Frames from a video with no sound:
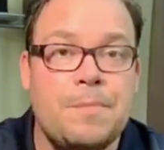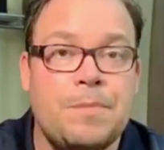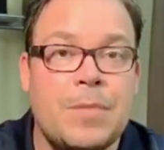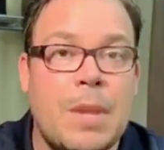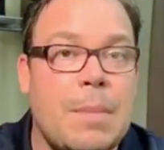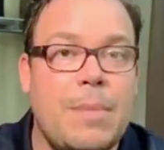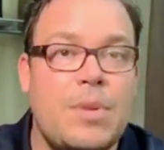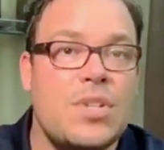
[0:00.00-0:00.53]

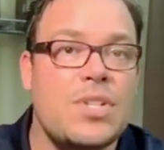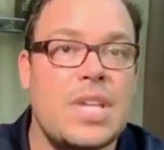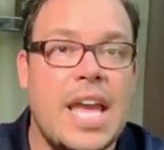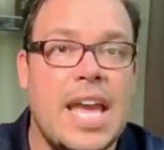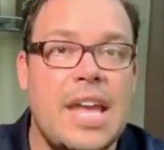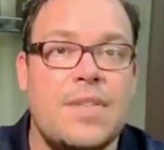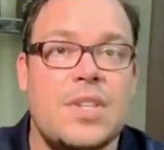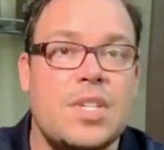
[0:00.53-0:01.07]
Maybe just say,
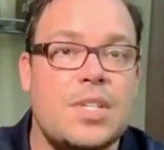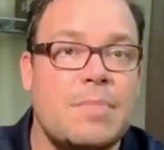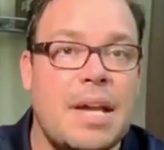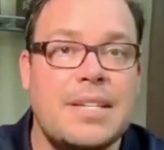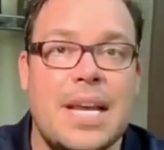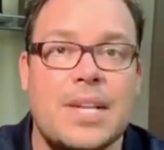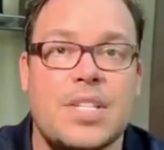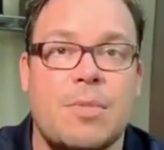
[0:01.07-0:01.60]
"Hey, this is my
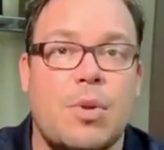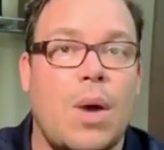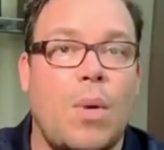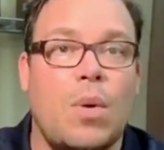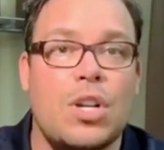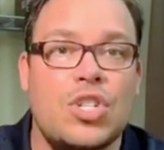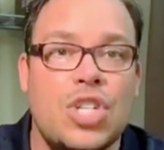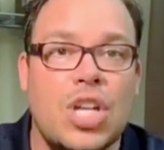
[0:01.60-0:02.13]
testimony. I
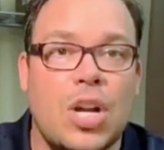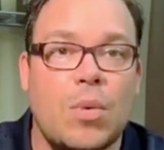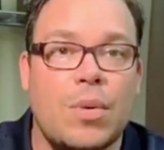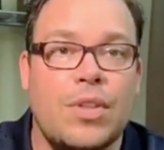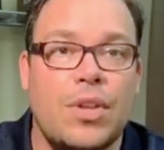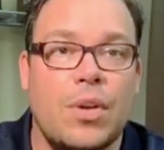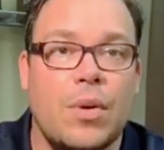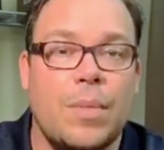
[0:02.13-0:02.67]
want to share it
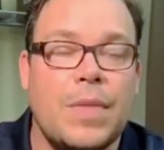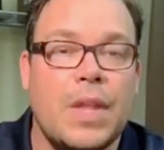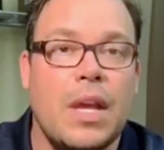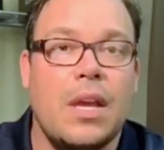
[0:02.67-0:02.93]
with you."